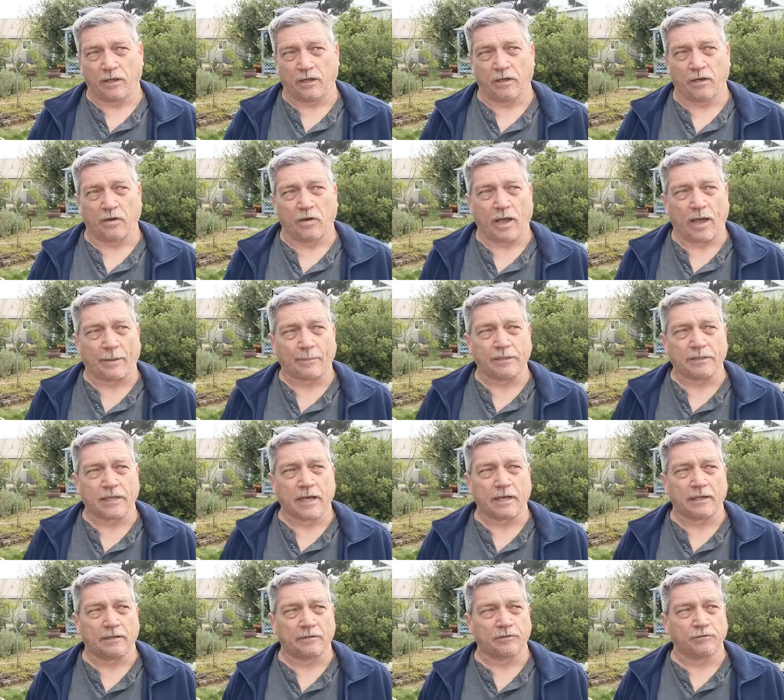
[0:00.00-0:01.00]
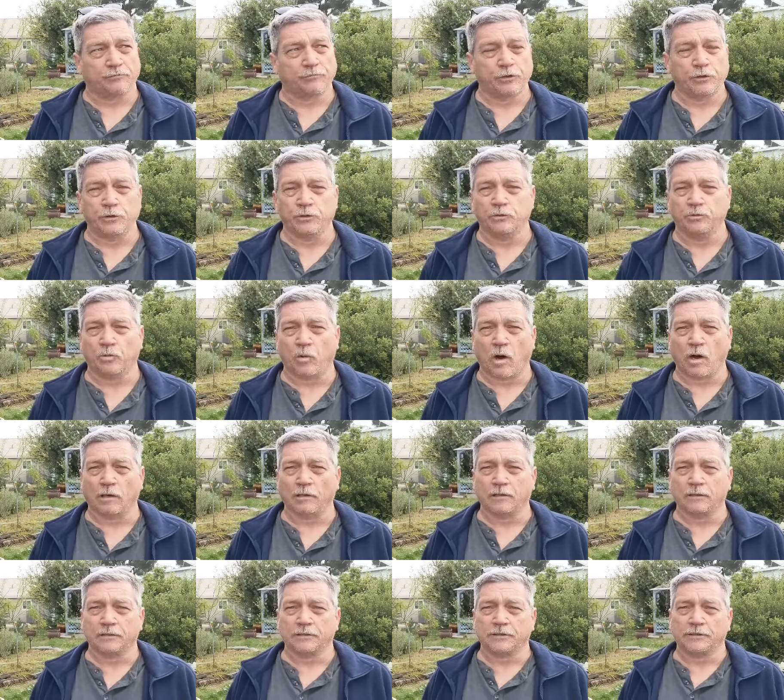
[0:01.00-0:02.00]
You know, habitat is food,
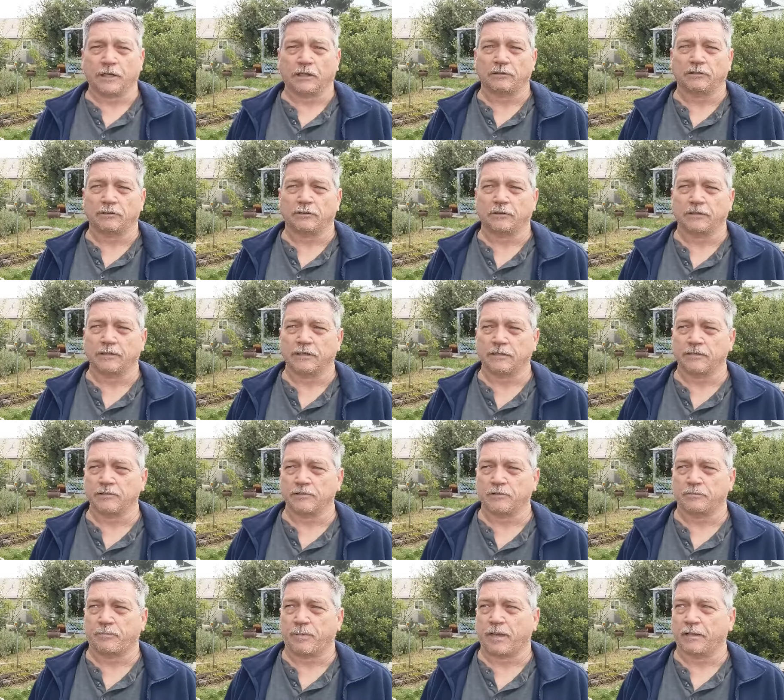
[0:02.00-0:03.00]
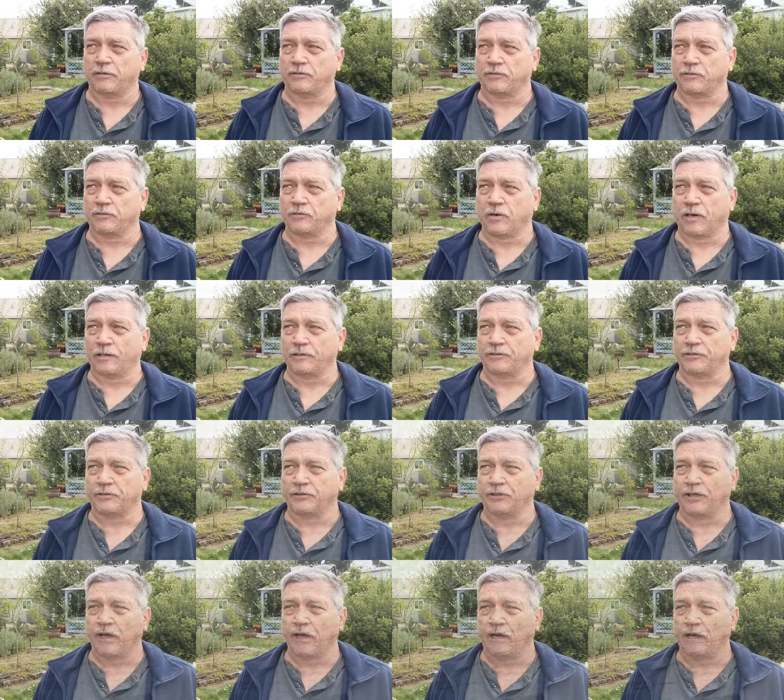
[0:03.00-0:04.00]
water, shelter, and space to raise
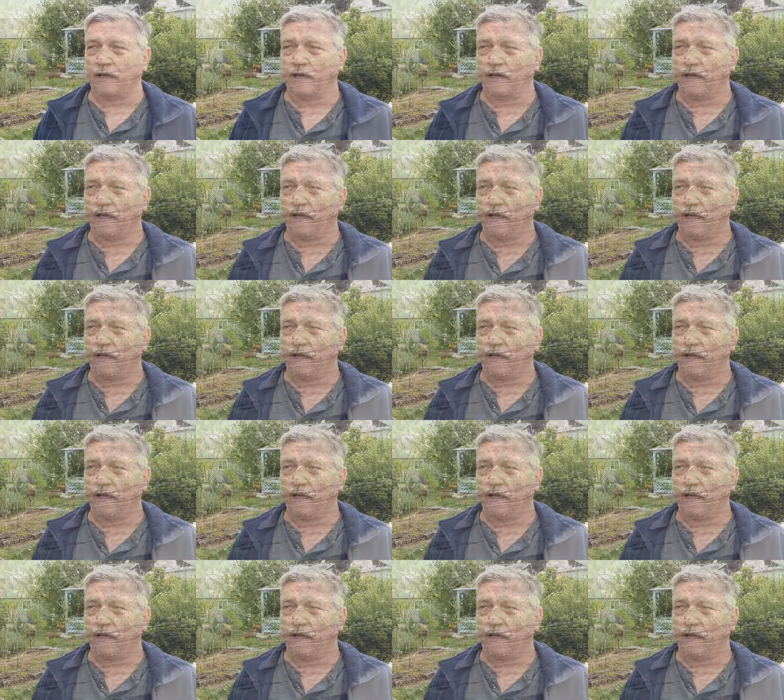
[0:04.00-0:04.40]
your young.